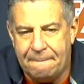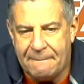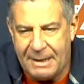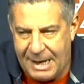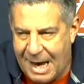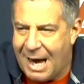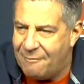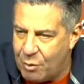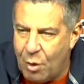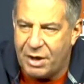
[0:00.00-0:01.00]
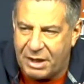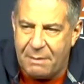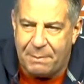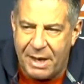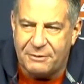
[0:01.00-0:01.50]
If we want to
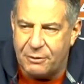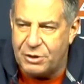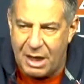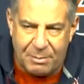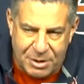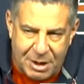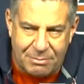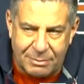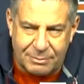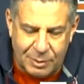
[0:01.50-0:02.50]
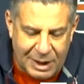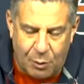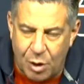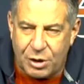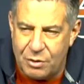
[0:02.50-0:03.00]
keep pace for a championship, we
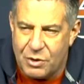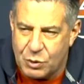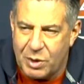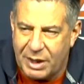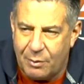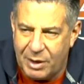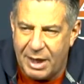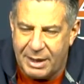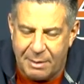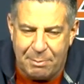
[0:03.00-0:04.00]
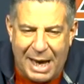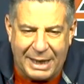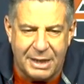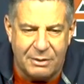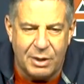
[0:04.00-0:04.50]
got work to do this weekend. We got to get
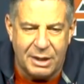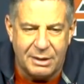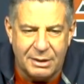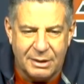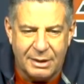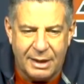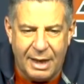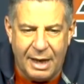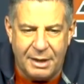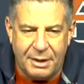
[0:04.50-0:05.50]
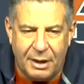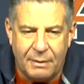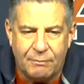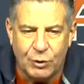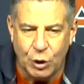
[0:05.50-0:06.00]
back into it and
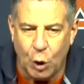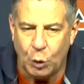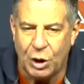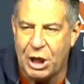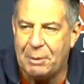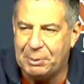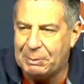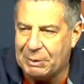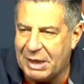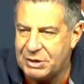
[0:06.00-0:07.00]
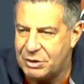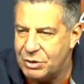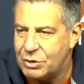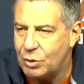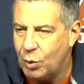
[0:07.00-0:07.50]
go to a couple
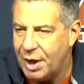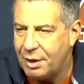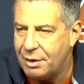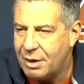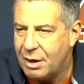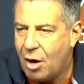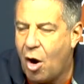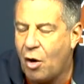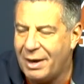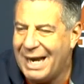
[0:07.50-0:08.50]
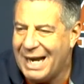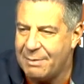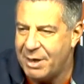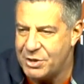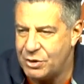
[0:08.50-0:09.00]
places where hardly
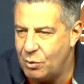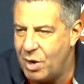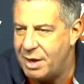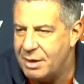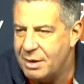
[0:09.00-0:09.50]
anybody's going to win.